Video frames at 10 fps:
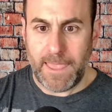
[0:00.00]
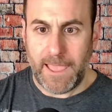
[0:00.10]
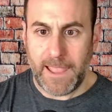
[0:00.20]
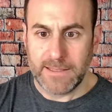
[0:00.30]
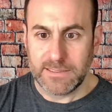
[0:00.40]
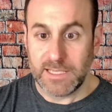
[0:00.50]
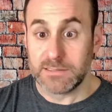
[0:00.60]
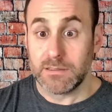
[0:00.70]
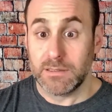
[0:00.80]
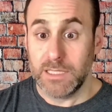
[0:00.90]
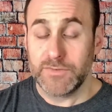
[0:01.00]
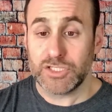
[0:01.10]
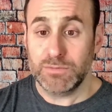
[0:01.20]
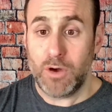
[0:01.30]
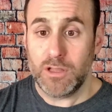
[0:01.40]
and it says leave a
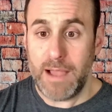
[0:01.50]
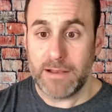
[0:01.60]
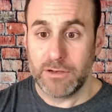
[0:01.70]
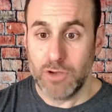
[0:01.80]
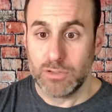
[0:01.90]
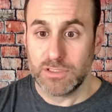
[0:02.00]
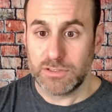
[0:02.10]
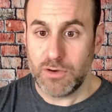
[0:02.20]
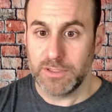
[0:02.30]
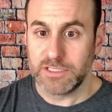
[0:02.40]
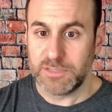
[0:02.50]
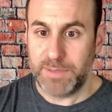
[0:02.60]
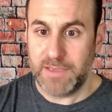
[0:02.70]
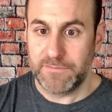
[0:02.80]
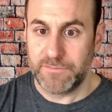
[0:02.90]
small amount of NOLUS tokens to
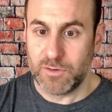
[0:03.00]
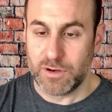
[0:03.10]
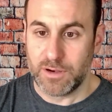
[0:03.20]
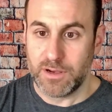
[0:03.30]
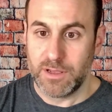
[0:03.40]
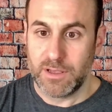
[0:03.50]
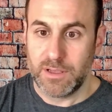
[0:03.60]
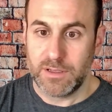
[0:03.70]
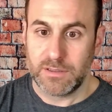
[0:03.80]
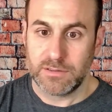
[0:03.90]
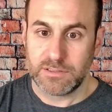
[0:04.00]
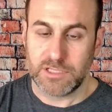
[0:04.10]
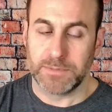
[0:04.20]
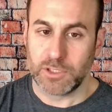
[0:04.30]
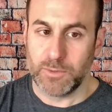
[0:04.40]
pay for
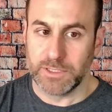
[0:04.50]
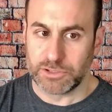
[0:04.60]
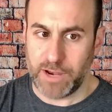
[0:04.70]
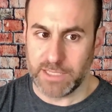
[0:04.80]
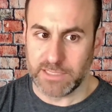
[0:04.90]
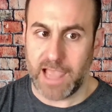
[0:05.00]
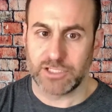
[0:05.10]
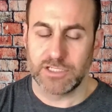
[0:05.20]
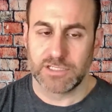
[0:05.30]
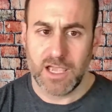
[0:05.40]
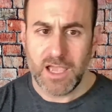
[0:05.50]
subsequent transactions.